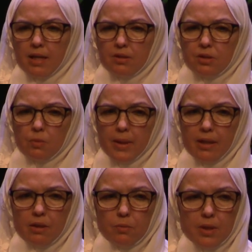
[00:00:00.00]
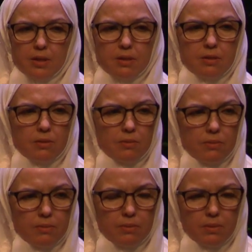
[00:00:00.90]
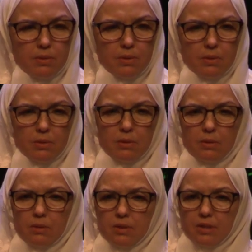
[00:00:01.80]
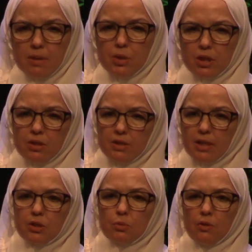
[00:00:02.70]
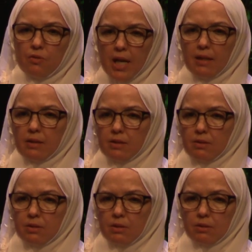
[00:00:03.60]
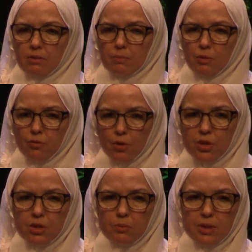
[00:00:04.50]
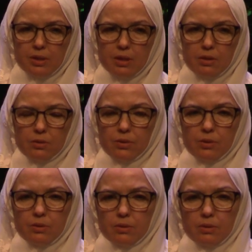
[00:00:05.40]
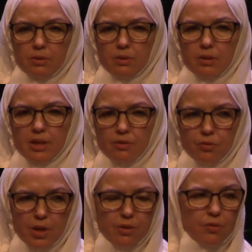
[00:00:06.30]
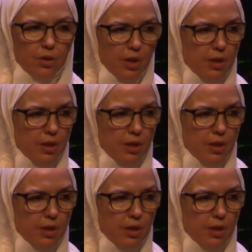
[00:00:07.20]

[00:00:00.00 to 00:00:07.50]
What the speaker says: And Sumayya was subject to sexual violence before she was killed, in front of her